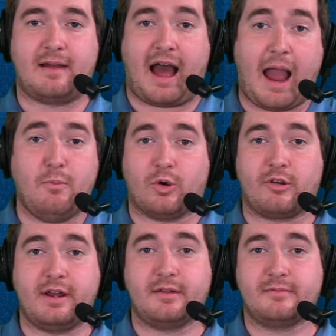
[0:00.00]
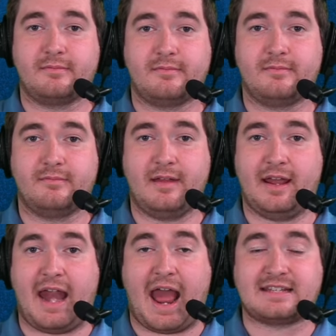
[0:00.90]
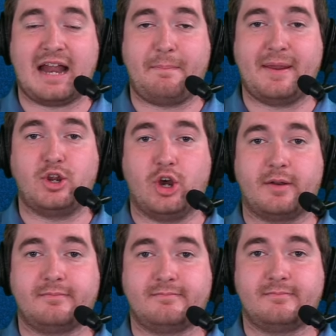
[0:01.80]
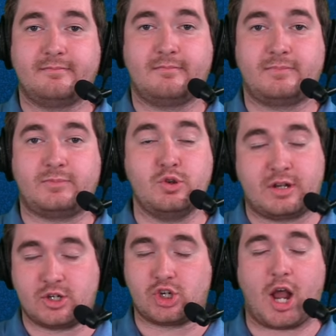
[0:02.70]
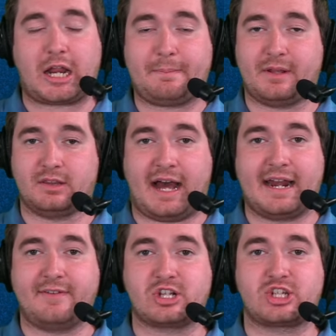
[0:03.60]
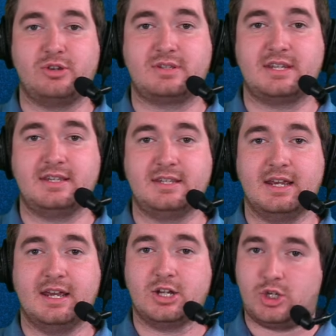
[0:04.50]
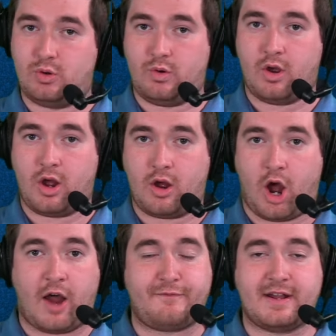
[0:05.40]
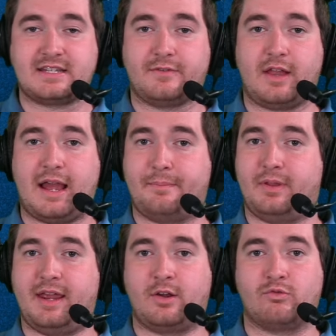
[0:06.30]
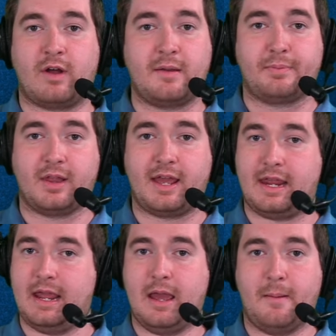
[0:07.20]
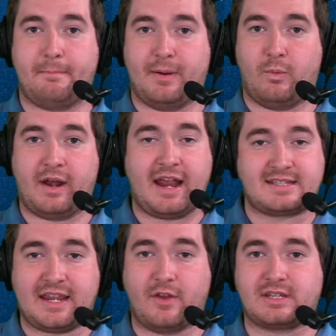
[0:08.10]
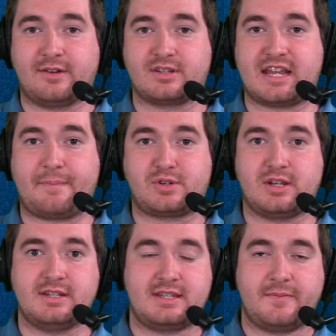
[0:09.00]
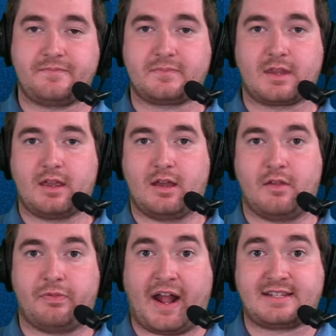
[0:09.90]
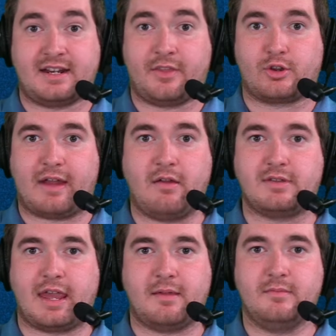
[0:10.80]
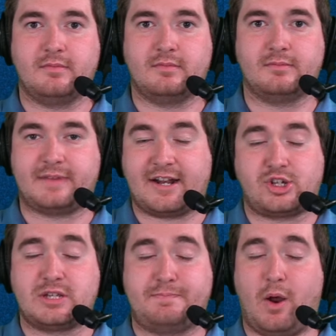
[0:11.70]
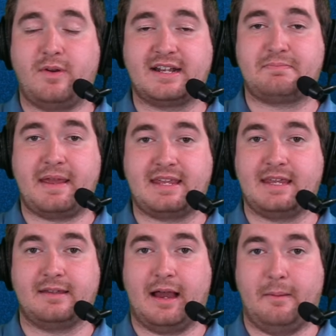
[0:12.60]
I'm worried. It has not been good. You can chalk up a lot of excuses to offensive line play and run play, but when I see those interceptions, that's not on the ground game. That's just Bo Nix making